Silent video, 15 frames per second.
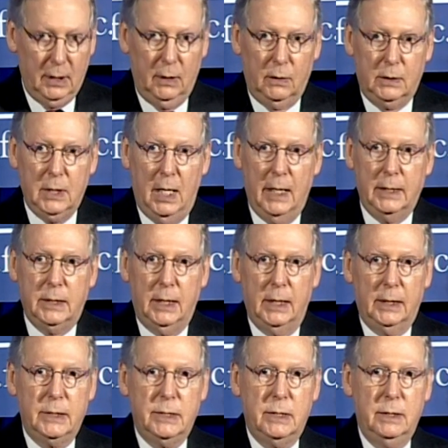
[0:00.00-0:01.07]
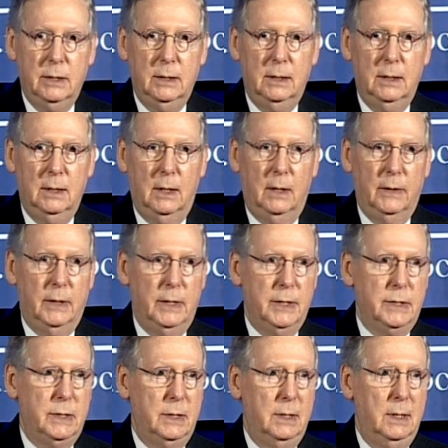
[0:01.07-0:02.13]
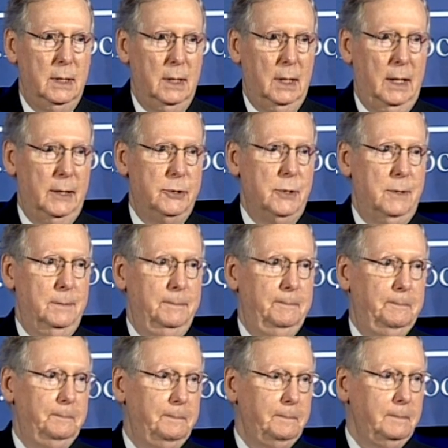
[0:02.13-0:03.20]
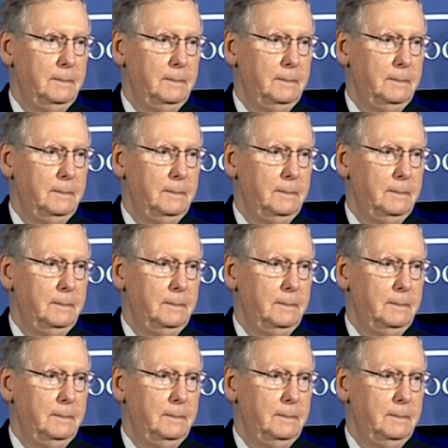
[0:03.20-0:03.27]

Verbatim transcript: Here's a little context on this election.